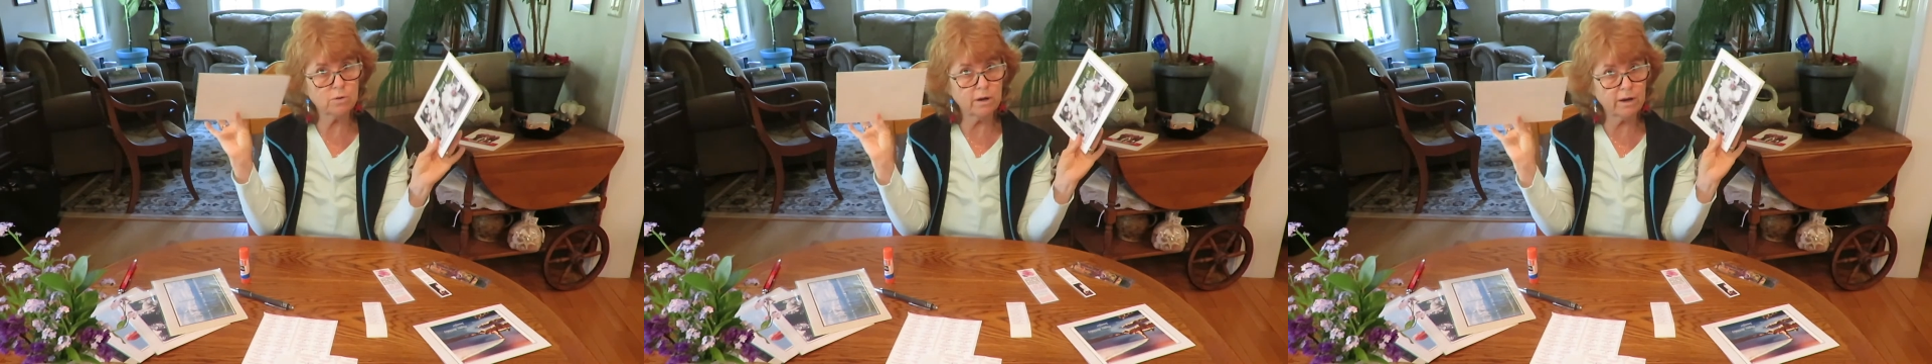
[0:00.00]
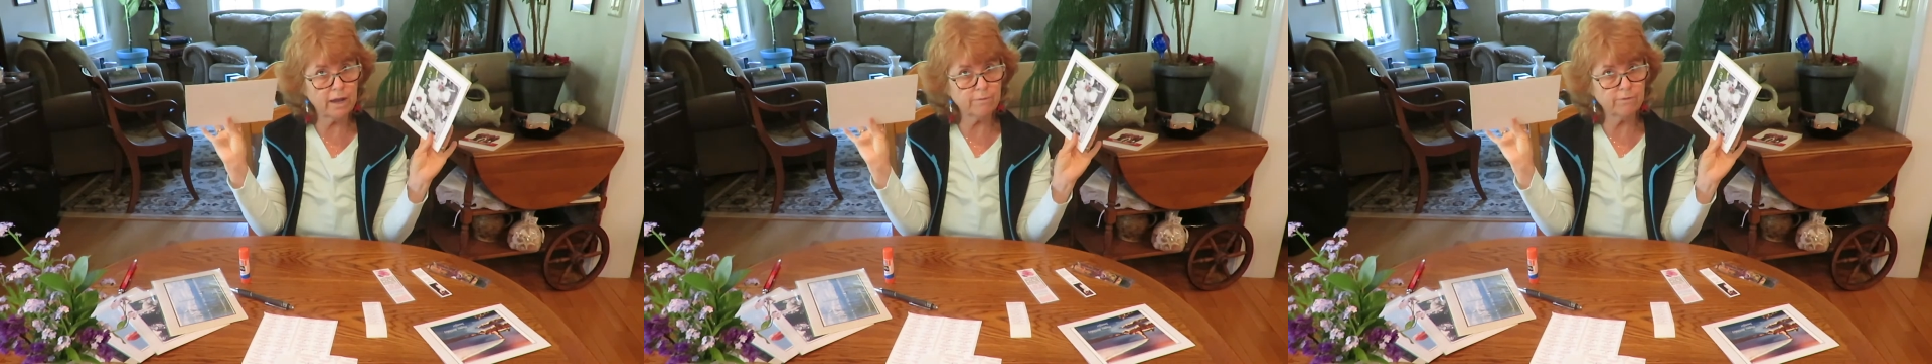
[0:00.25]

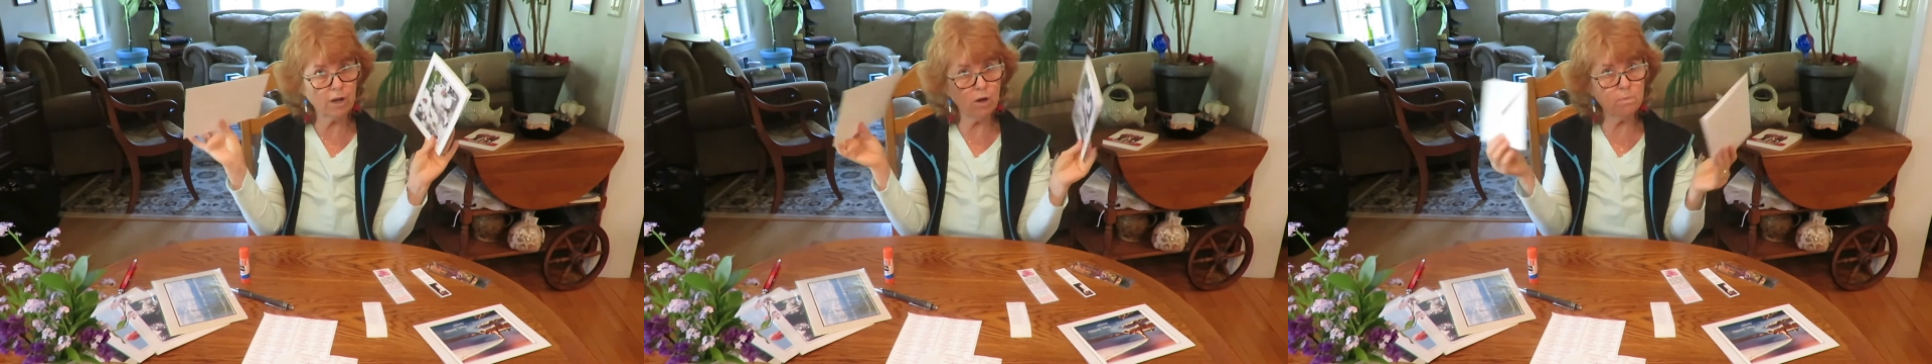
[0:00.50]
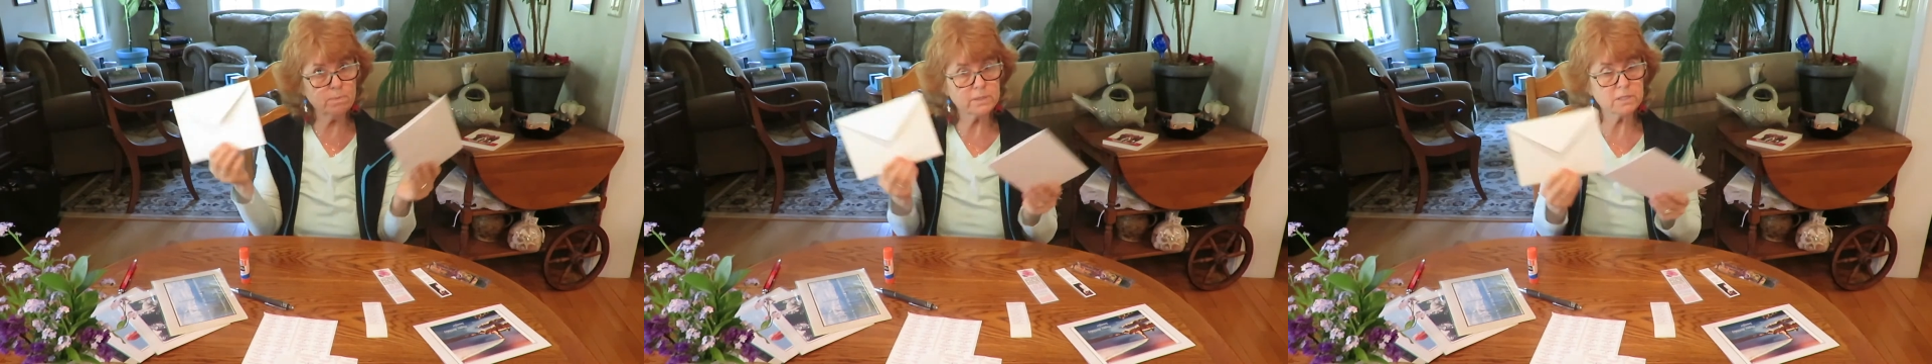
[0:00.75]
our
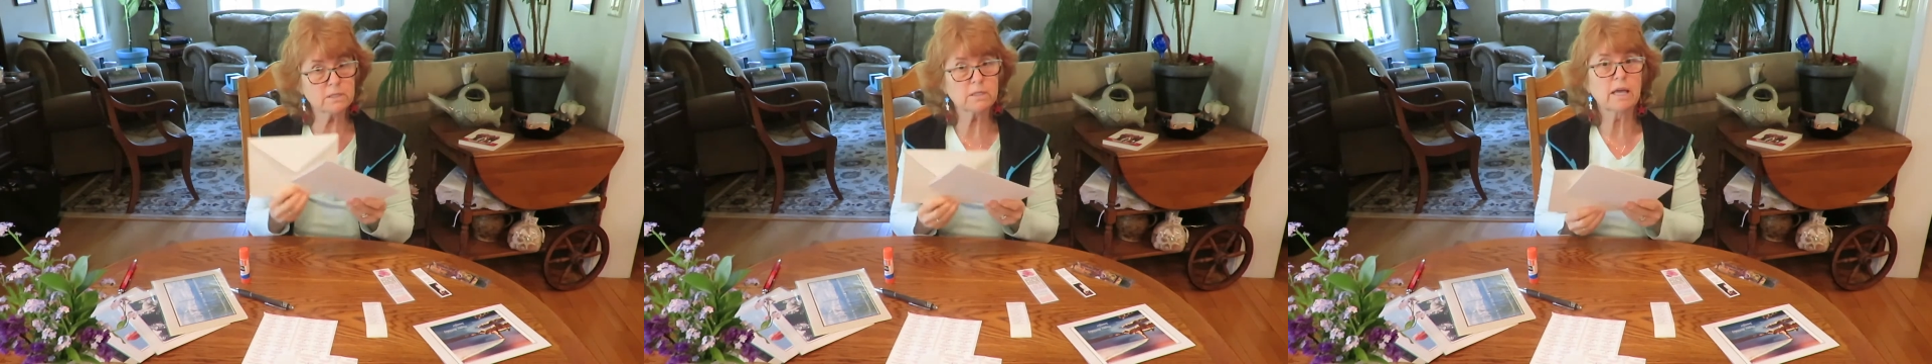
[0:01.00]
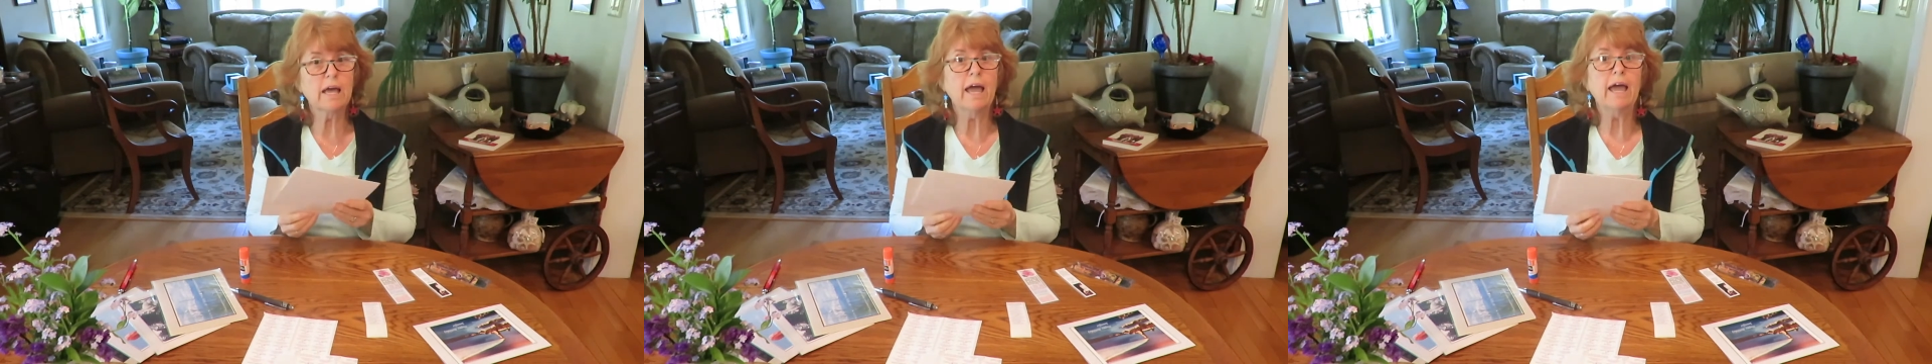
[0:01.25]
envelopes
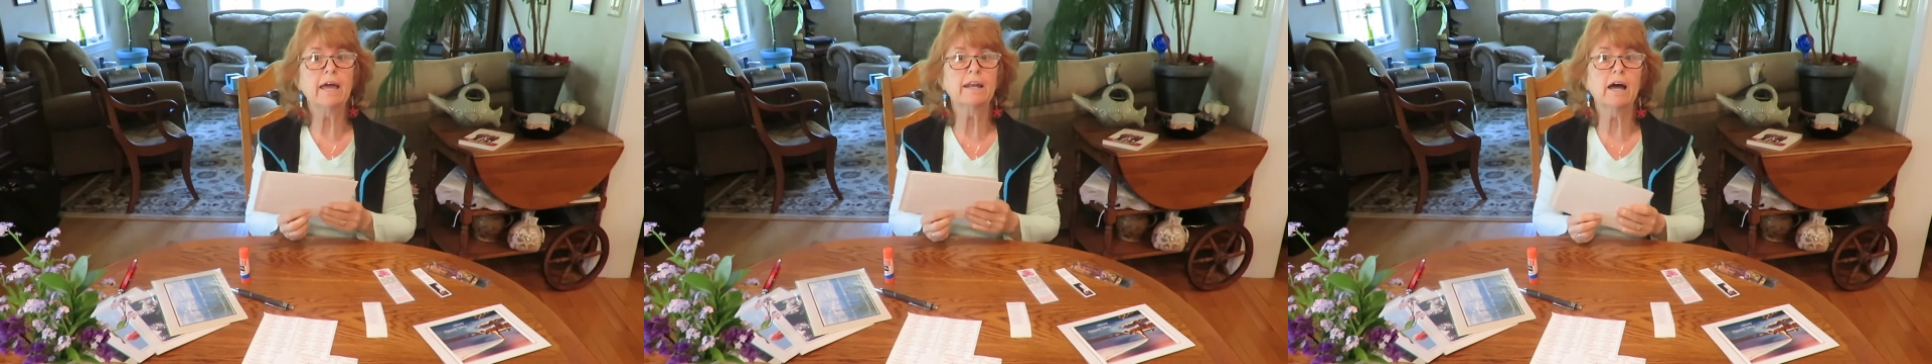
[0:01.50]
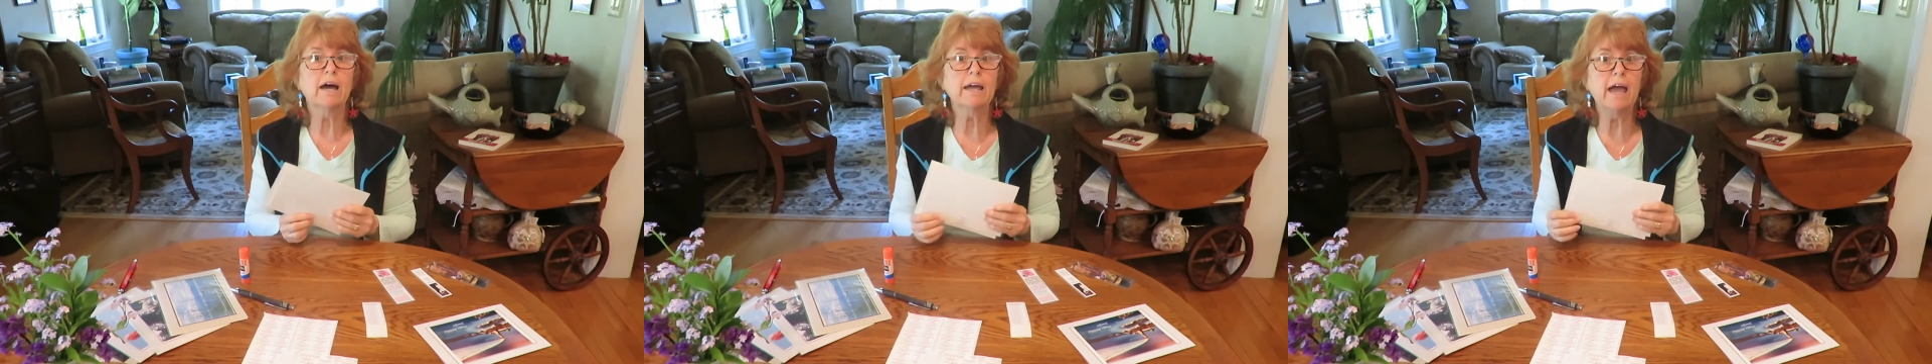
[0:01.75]
and
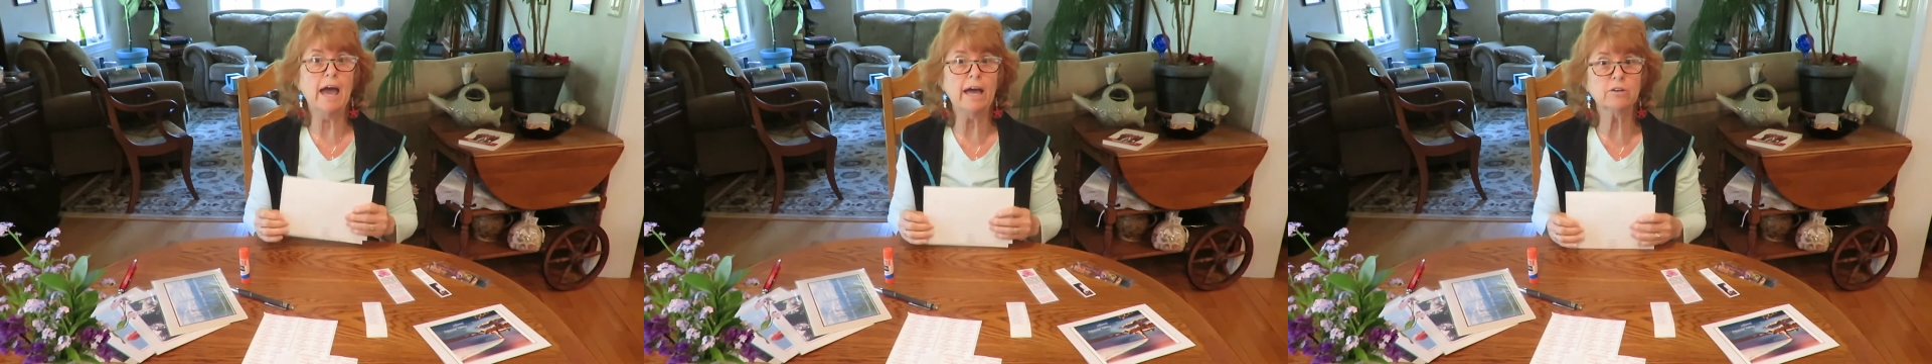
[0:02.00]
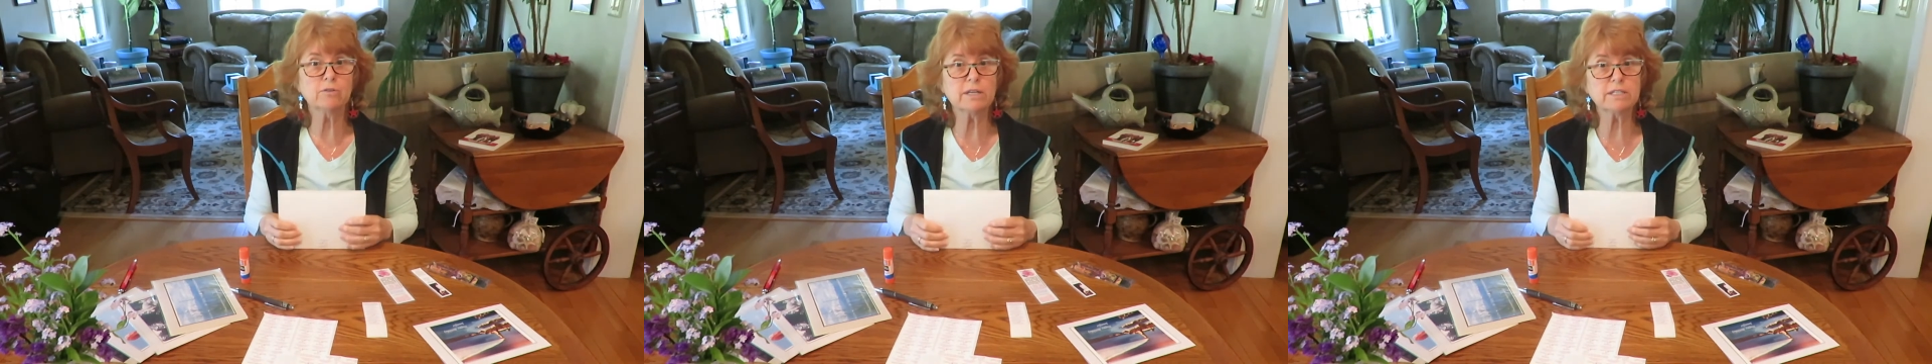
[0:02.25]
I
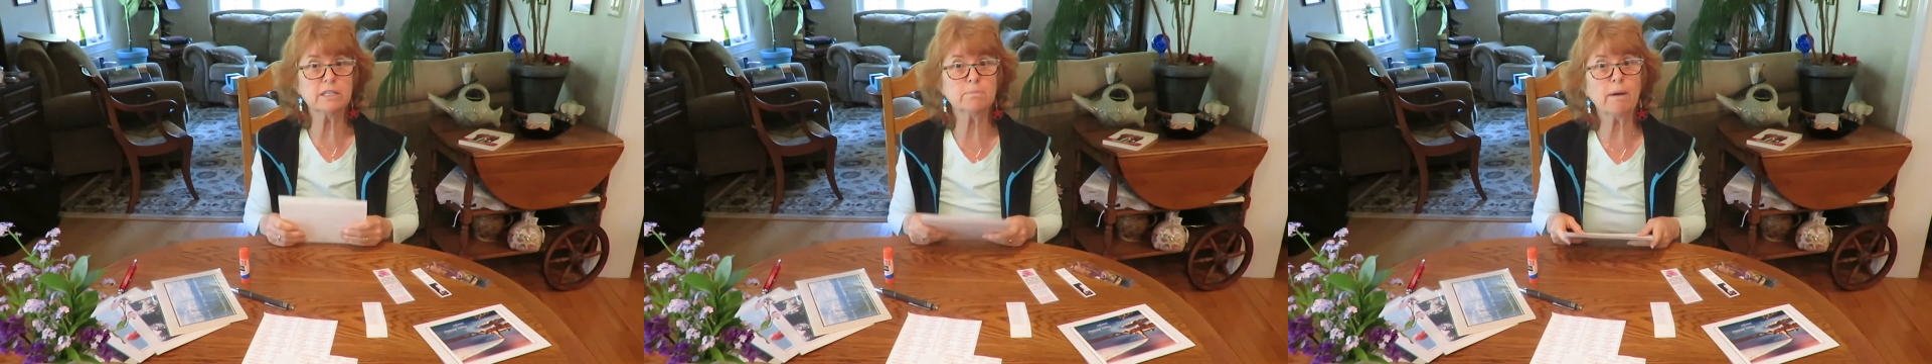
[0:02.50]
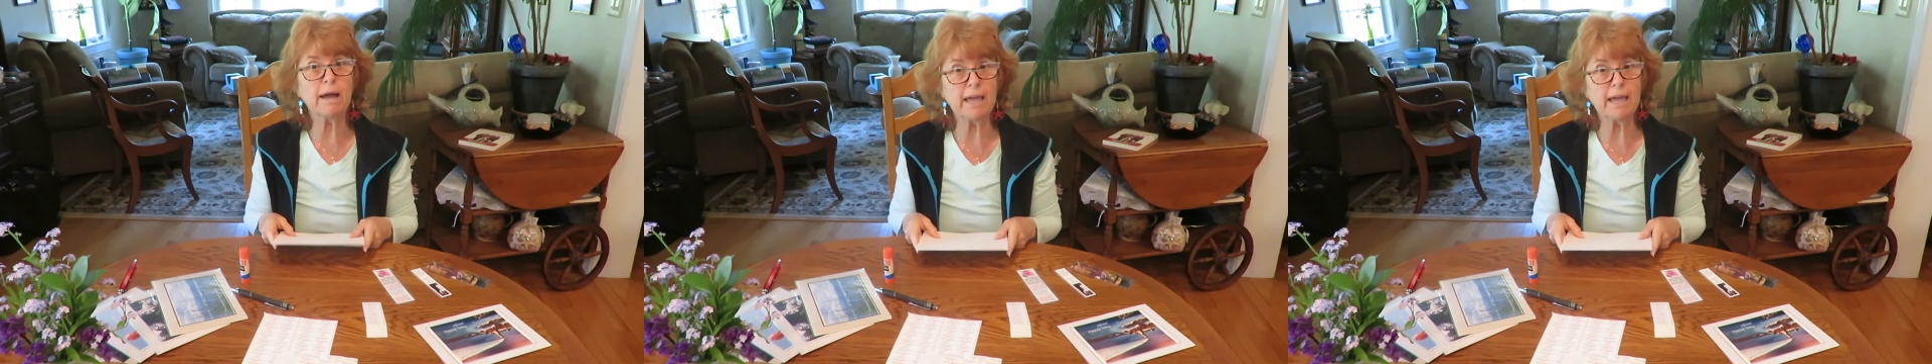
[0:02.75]
address it by